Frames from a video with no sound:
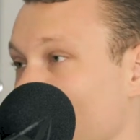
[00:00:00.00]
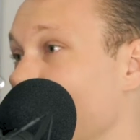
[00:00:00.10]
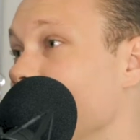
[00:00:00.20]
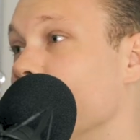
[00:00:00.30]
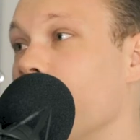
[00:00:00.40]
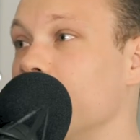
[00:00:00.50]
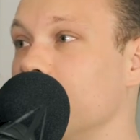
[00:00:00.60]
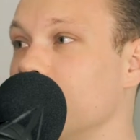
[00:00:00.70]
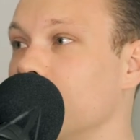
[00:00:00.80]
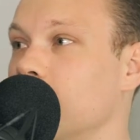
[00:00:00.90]
synthetic
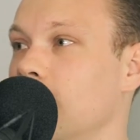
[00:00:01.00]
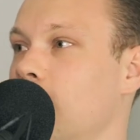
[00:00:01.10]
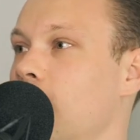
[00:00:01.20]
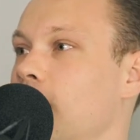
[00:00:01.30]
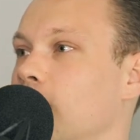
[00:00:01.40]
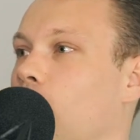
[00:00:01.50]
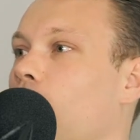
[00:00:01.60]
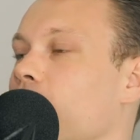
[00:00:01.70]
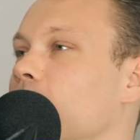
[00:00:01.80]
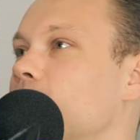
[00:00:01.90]
voices, it's
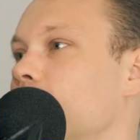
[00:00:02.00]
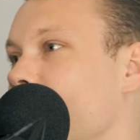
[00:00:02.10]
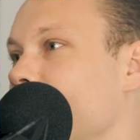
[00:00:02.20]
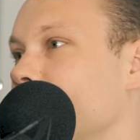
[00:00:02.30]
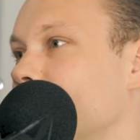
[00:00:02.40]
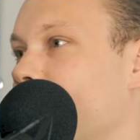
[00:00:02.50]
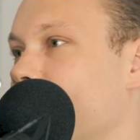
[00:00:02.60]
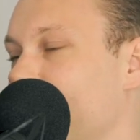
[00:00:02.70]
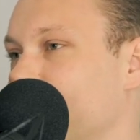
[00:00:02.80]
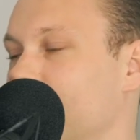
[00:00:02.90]
all these things
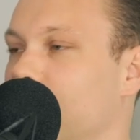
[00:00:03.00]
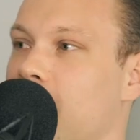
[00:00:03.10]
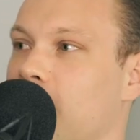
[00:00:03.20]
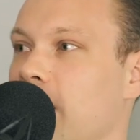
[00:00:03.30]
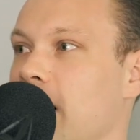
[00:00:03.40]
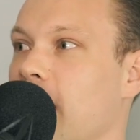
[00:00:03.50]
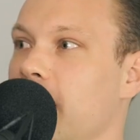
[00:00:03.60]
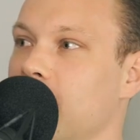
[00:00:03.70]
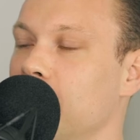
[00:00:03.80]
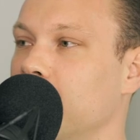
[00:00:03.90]
that have some kind of
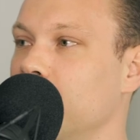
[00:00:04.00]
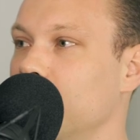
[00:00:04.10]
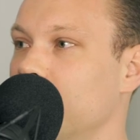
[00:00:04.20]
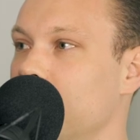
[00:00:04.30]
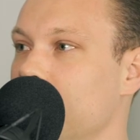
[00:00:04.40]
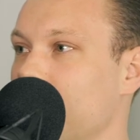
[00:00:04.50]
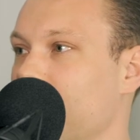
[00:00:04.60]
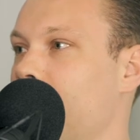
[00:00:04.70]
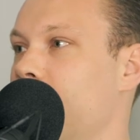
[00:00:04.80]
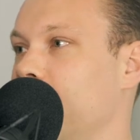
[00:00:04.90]
AI element to it.
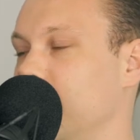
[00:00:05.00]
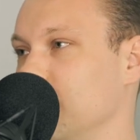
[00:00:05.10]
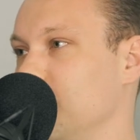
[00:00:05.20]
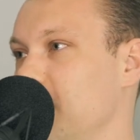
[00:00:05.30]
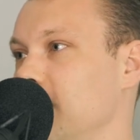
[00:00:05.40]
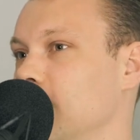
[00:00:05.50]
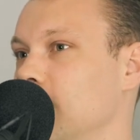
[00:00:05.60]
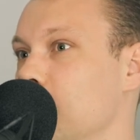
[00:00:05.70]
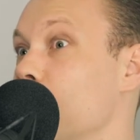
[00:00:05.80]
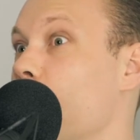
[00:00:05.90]
And that just makes it
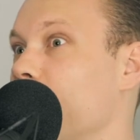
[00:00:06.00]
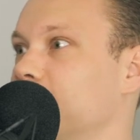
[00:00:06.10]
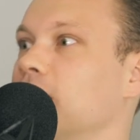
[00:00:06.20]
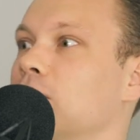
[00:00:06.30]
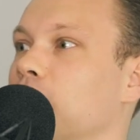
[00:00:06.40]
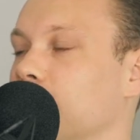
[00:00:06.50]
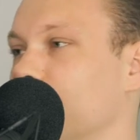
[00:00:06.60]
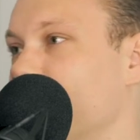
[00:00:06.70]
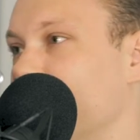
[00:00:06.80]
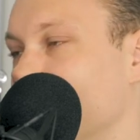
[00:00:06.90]
more accessible to
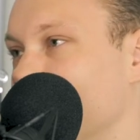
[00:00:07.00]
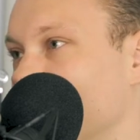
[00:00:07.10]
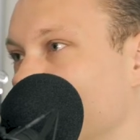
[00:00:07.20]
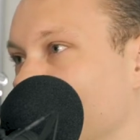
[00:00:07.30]
create content.